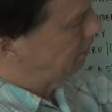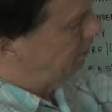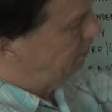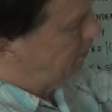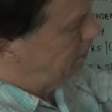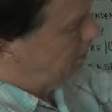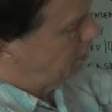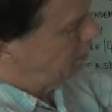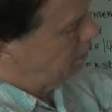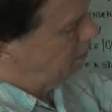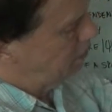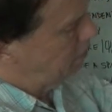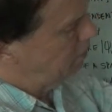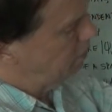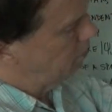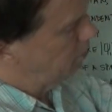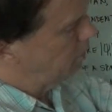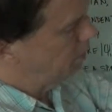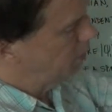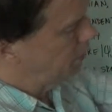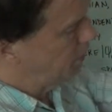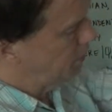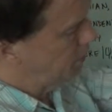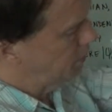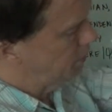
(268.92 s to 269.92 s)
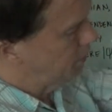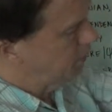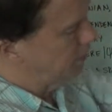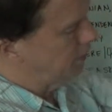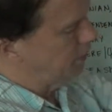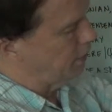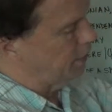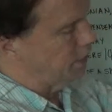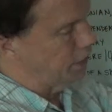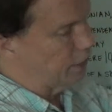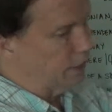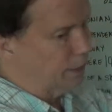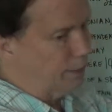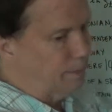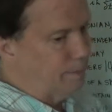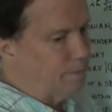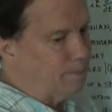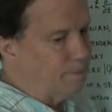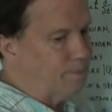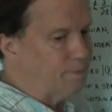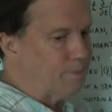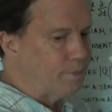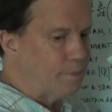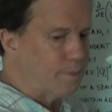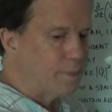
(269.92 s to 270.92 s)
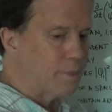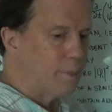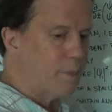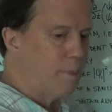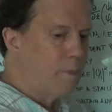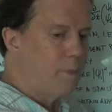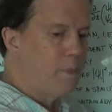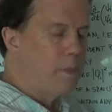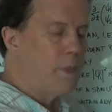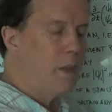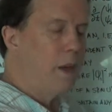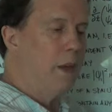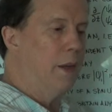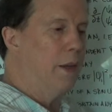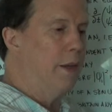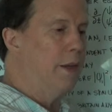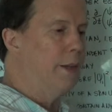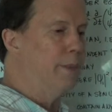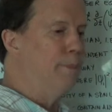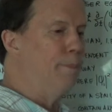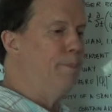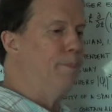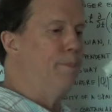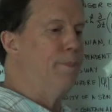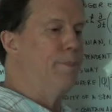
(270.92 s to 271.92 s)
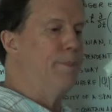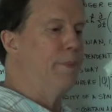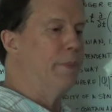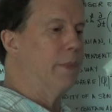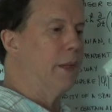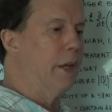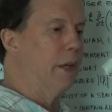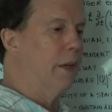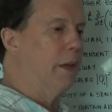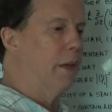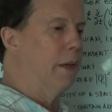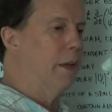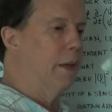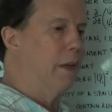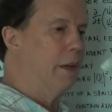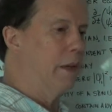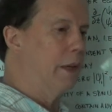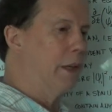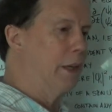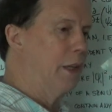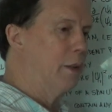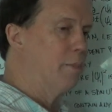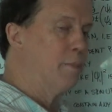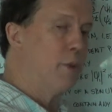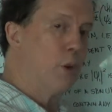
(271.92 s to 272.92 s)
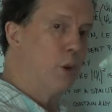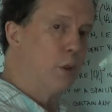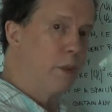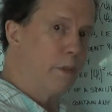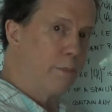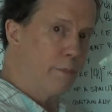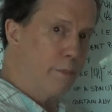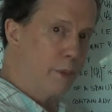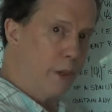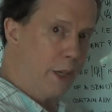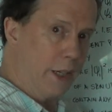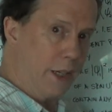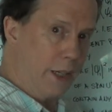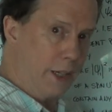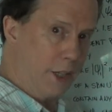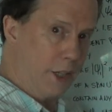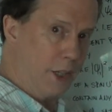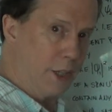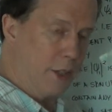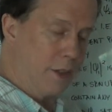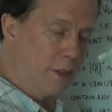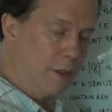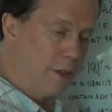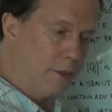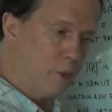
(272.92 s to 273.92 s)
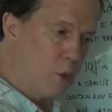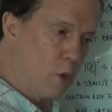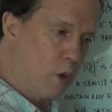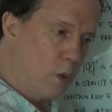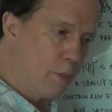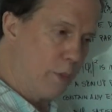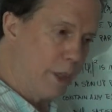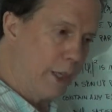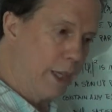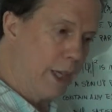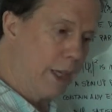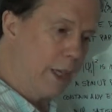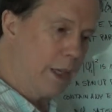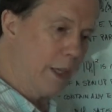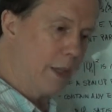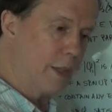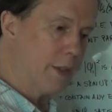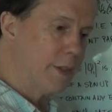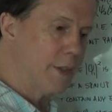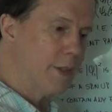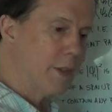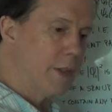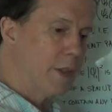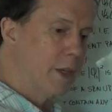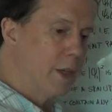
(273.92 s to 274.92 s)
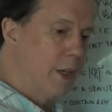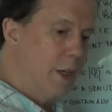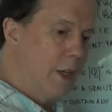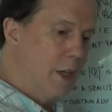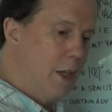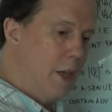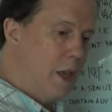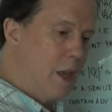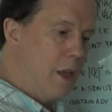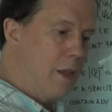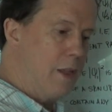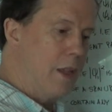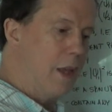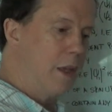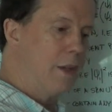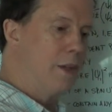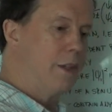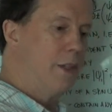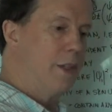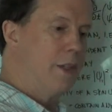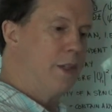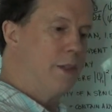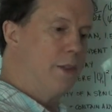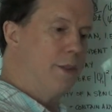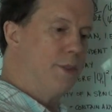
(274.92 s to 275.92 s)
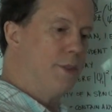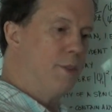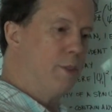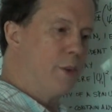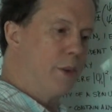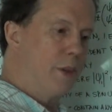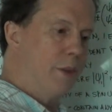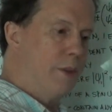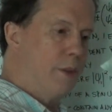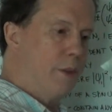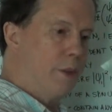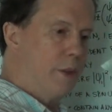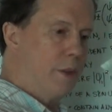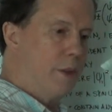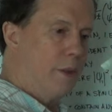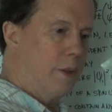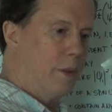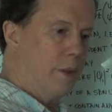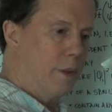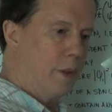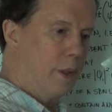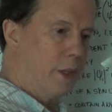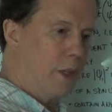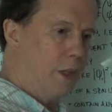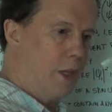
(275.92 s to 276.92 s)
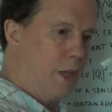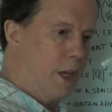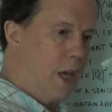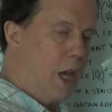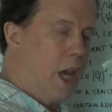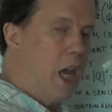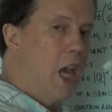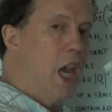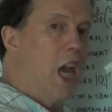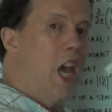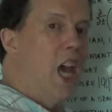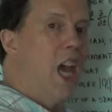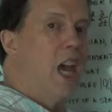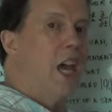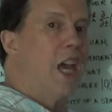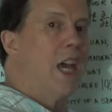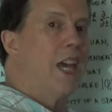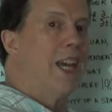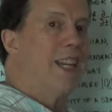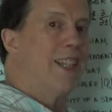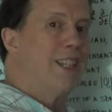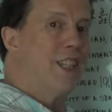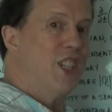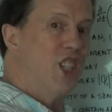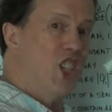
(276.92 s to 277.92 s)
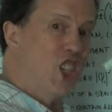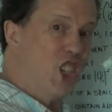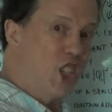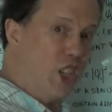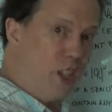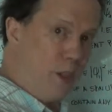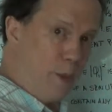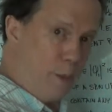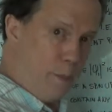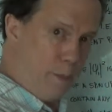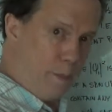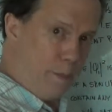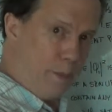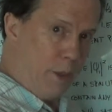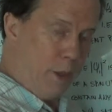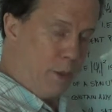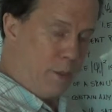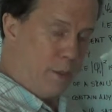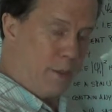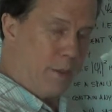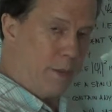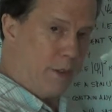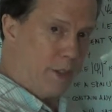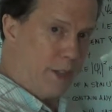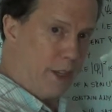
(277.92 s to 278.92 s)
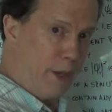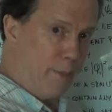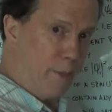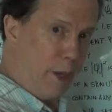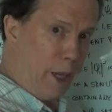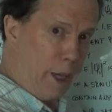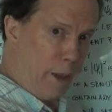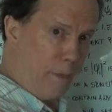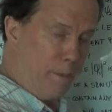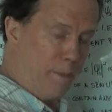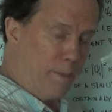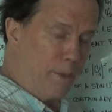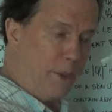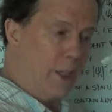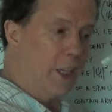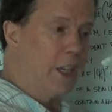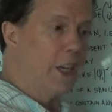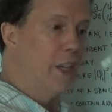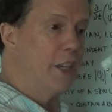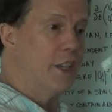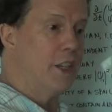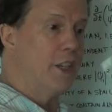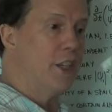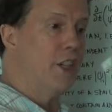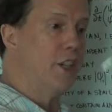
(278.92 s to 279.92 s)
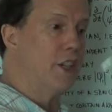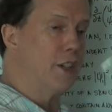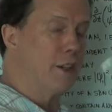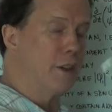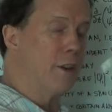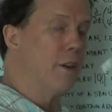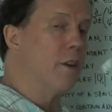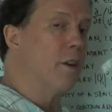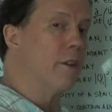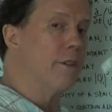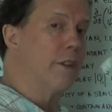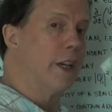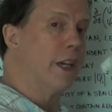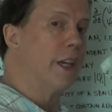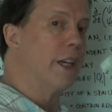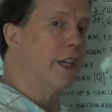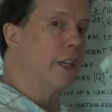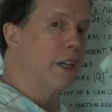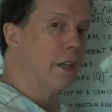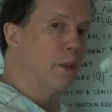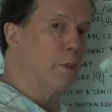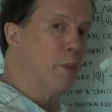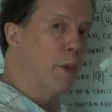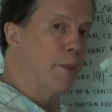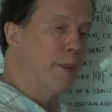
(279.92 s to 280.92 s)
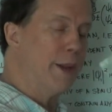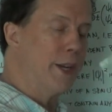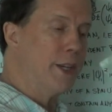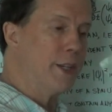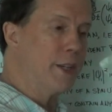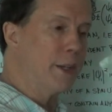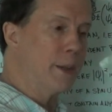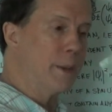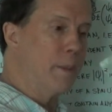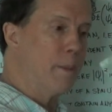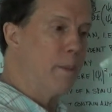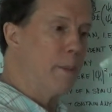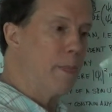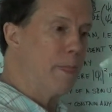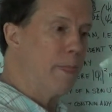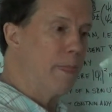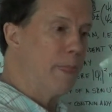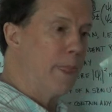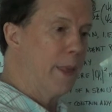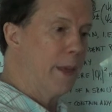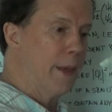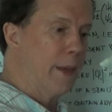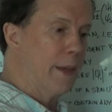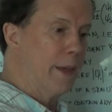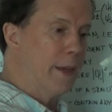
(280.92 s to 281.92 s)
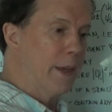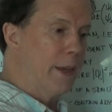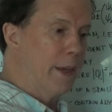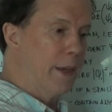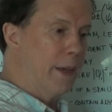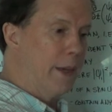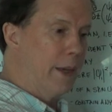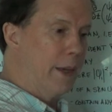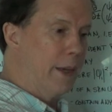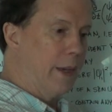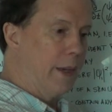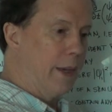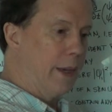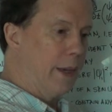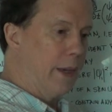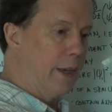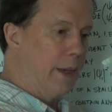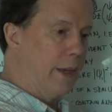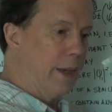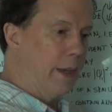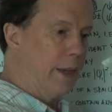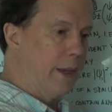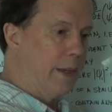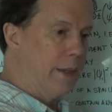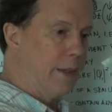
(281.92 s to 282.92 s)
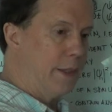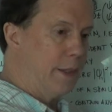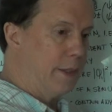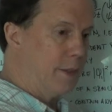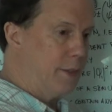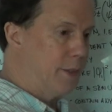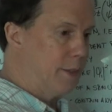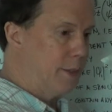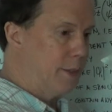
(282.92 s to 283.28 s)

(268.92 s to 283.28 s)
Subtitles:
here we're just starting an important branch of quantum mechanics that deals with the addition, summing, the addition of angular momenta, and it